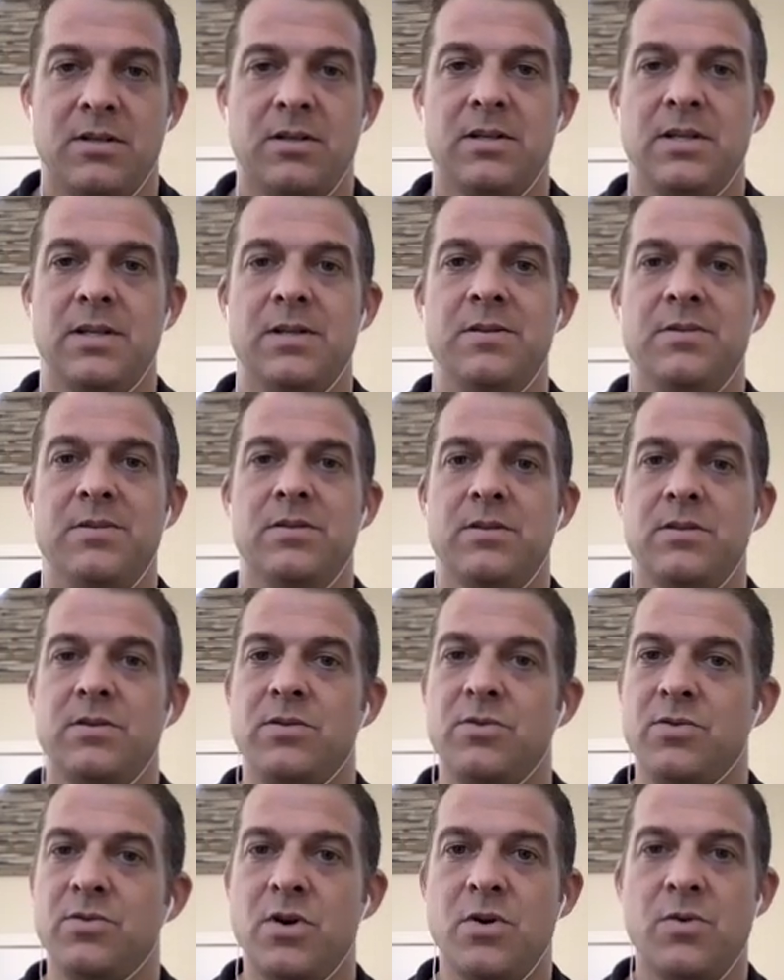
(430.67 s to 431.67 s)
And
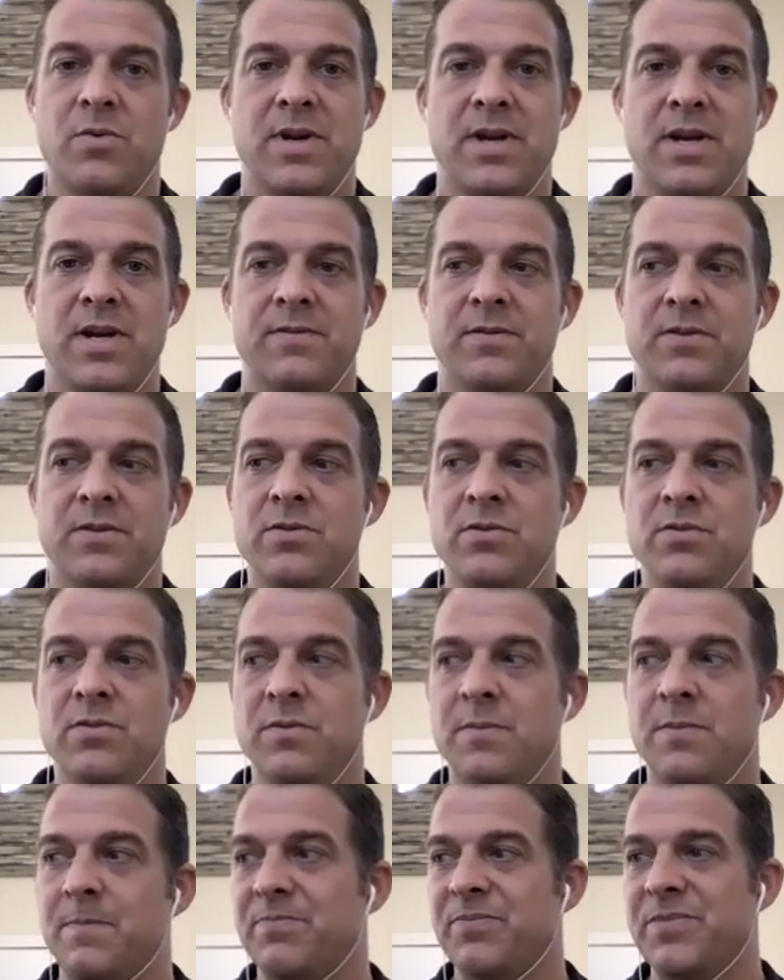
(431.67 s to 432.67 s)
you don't have to,
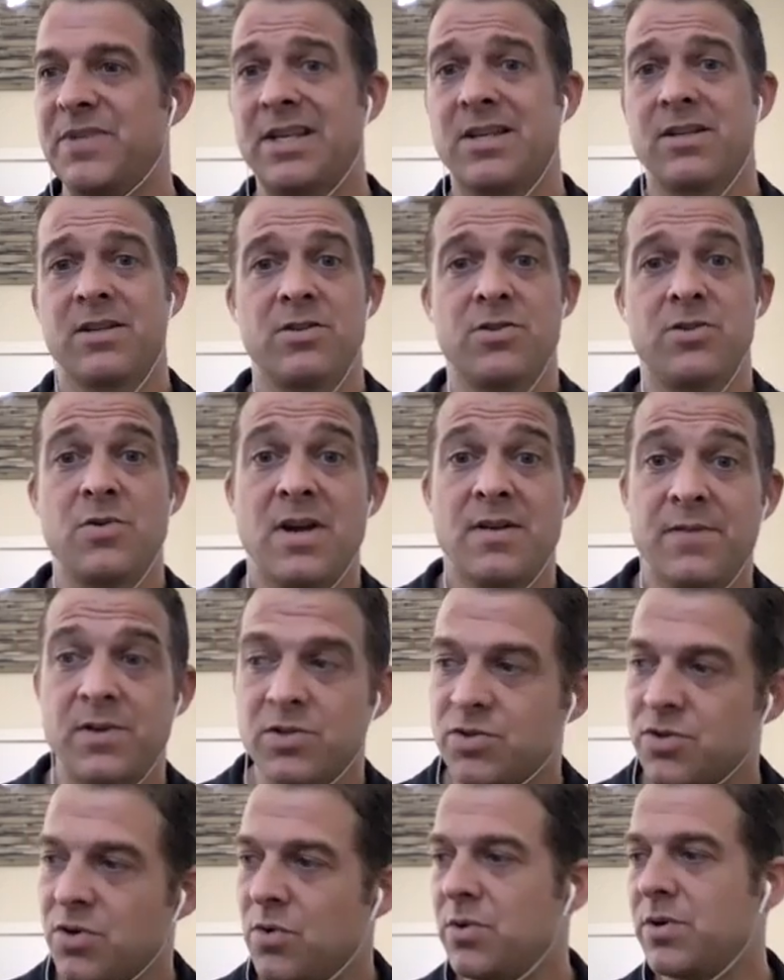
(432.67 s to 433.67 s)
like, you have a
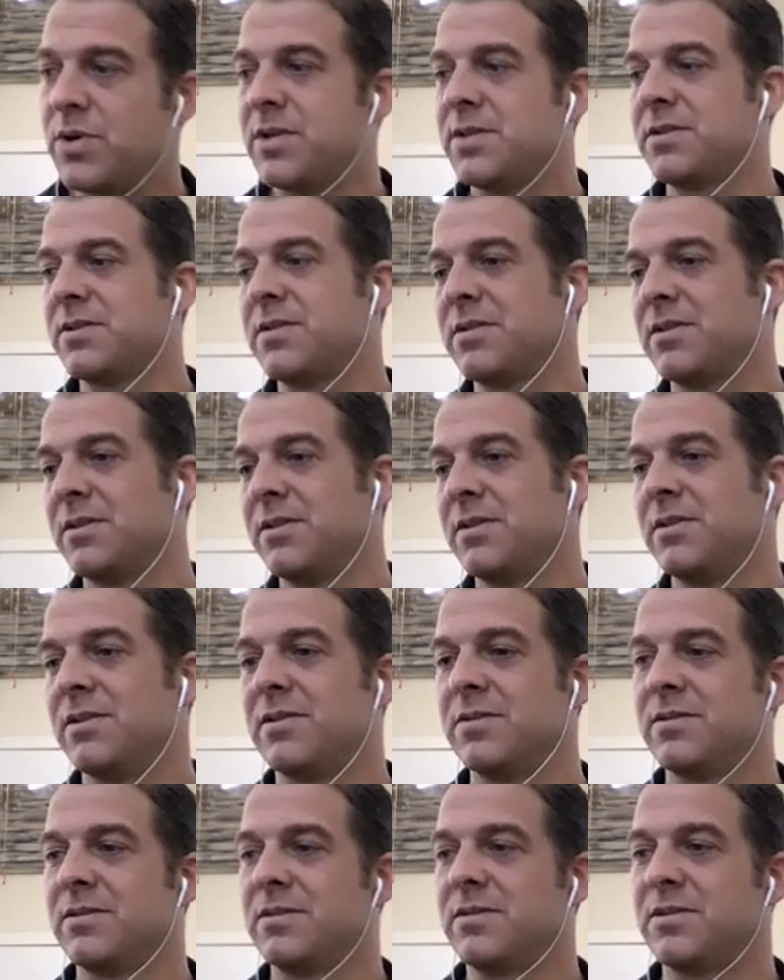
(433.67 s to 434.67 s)
choice
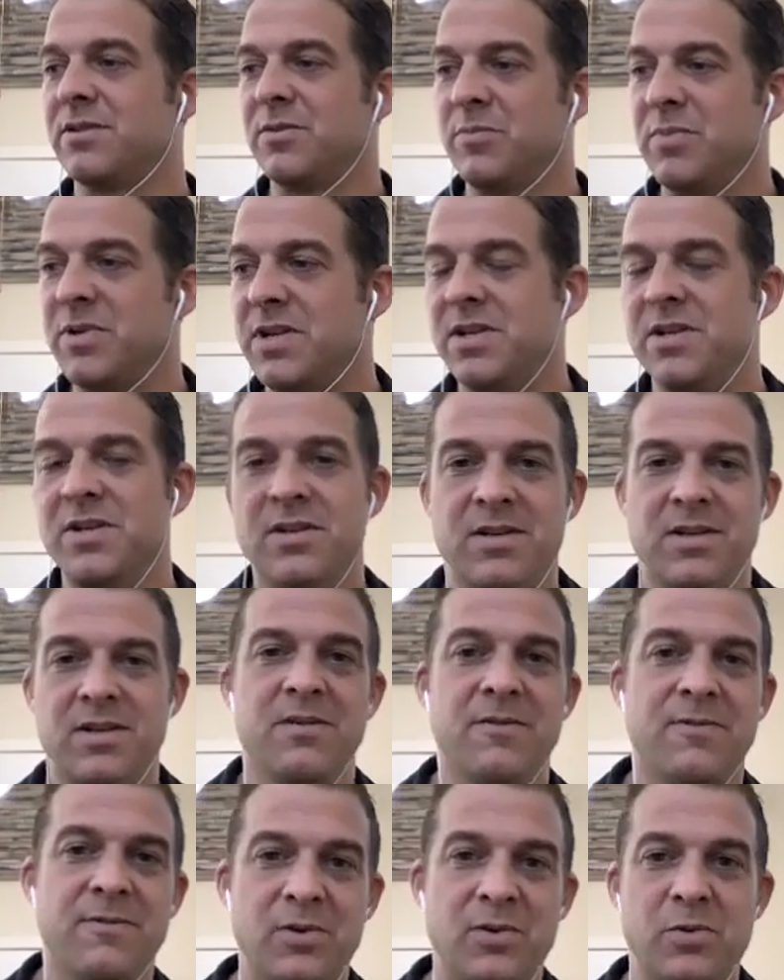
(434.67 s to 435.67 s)
to be
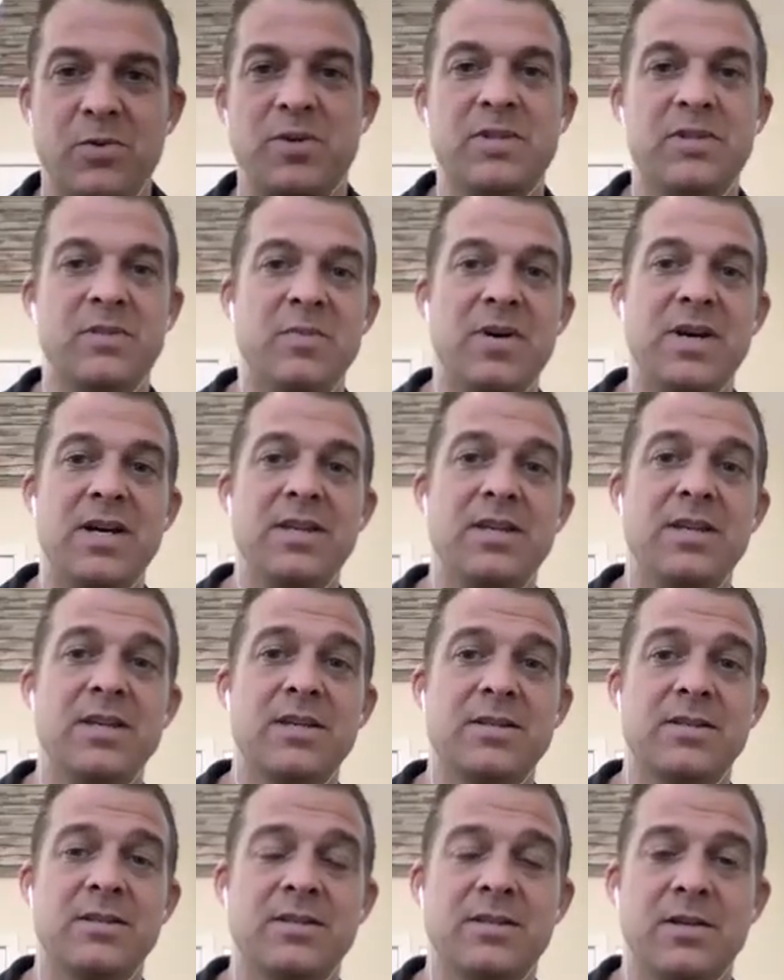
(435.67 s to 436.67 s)
influenced by
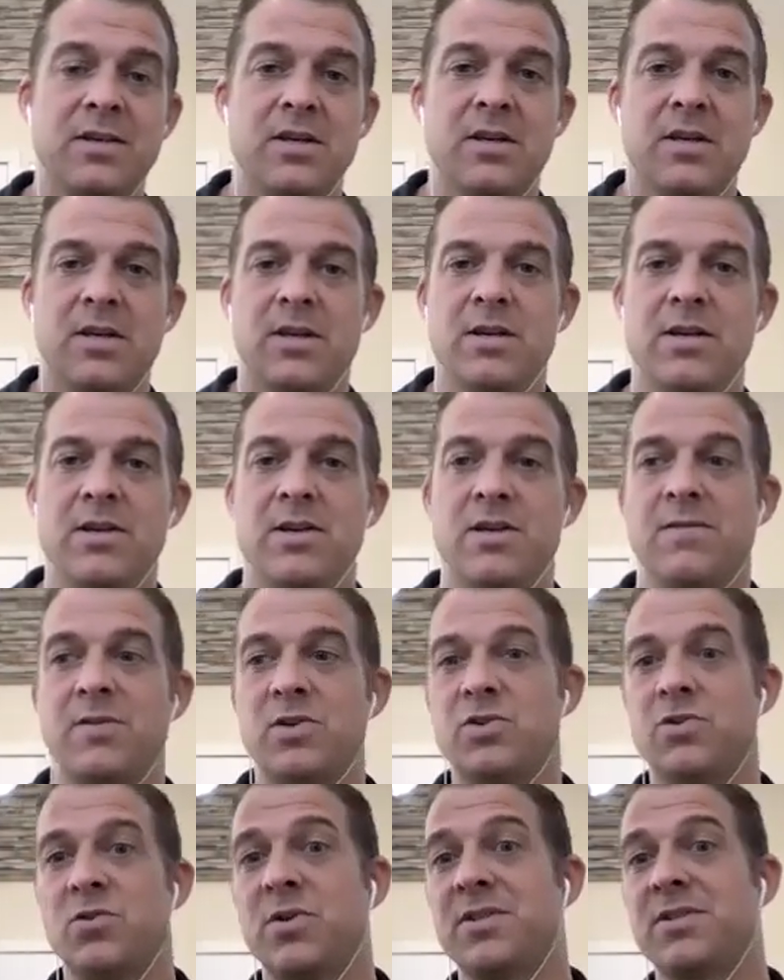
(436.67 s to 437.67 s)
this, and you have a
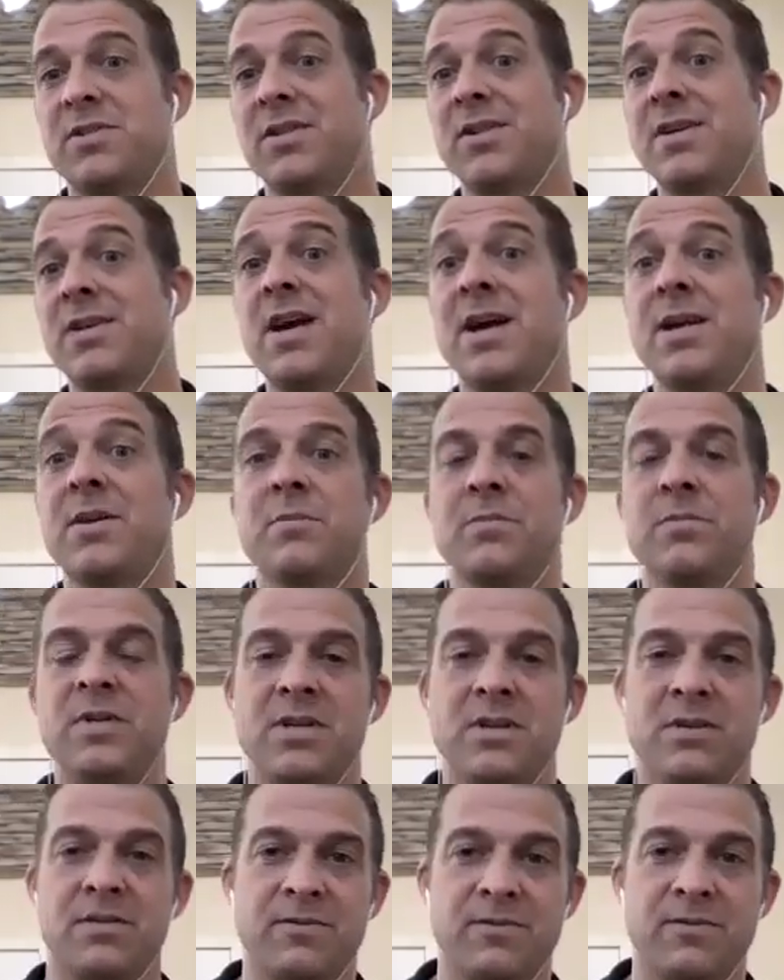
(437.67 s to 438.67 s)
choice to not be
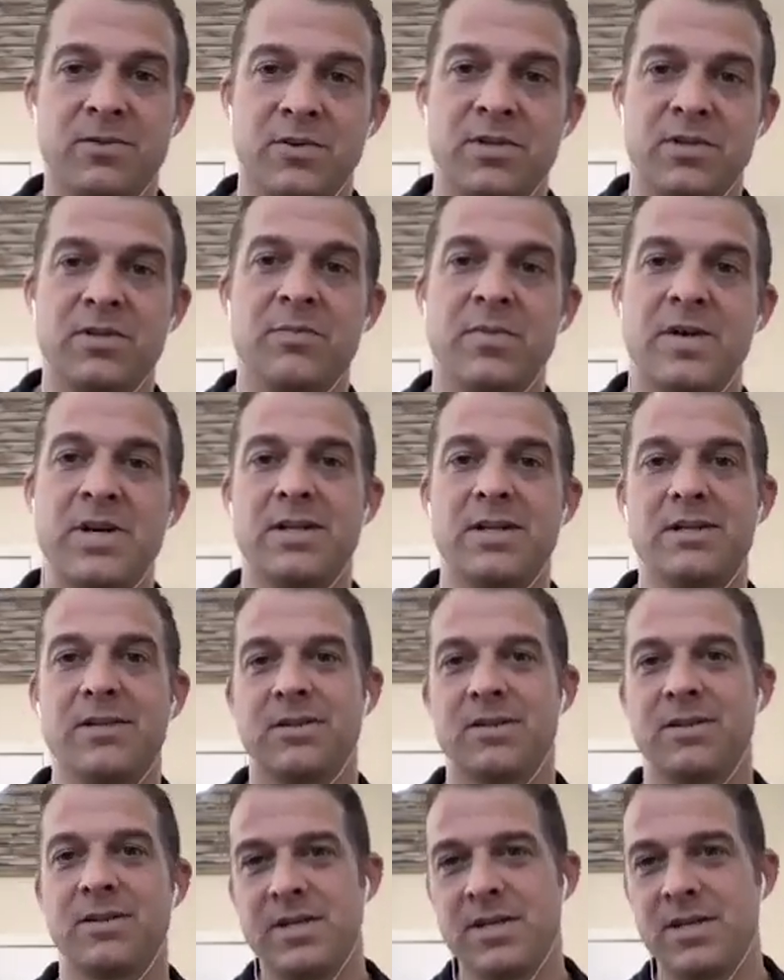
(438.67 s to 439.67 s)
influenced by
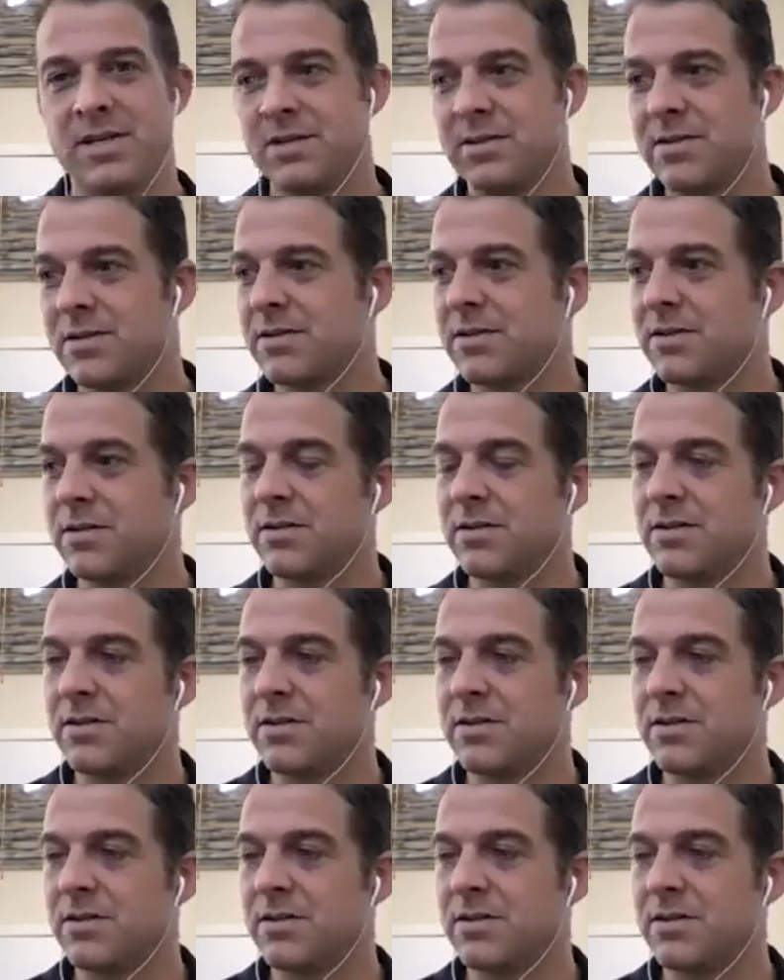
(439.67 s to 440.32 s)
this. I